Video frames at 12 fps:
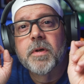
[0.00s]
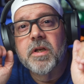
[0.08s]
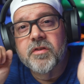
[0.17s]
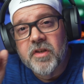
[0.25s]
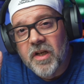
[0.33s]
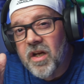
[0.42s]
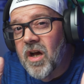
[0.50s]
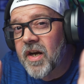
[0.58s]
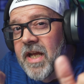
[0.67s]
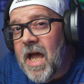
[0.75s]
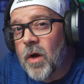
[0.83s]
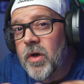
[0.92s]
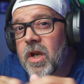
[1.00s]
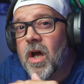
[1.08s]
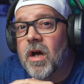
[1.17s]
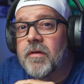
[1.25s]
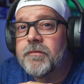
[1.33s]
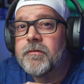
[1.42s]
but is it cutting out
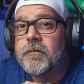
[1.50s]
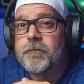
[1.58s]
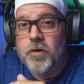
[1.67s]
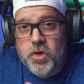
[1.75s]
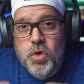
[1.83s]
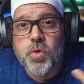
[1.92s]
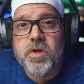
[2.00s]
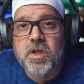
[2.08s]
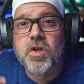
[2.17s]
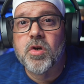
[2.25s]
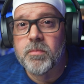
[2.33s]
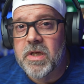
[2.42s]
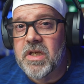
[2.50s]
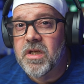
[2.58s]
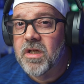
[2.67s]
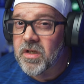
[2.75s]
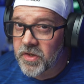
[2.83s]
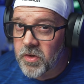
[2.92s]
enough for you to hear me
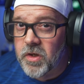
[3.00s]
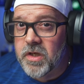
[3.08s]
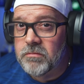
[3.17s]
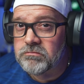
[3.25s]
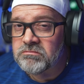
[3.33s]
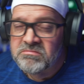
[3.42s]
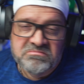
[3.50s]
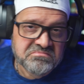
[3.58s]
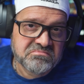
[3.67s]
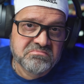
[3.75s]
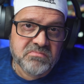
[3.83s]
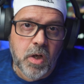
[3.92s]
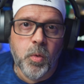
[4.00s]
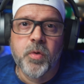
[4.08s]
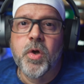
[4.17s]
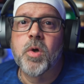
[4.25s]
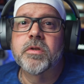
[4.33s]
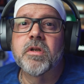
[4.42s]
clearly? I
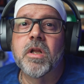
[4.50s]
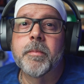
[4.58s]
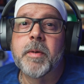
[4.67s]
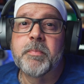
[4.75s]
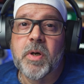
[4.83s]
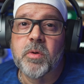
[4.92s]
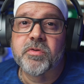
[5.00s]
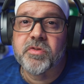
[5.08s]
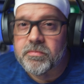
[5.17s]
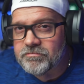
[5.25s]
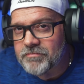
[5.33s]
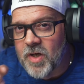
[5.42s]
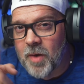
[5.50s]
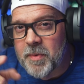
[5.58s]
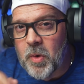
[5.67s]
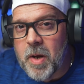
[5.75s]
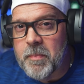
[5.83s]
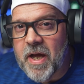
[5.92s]
won't know until I'm in post. I'll
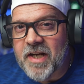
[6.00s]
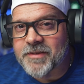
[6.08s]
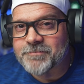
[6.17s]
be right back.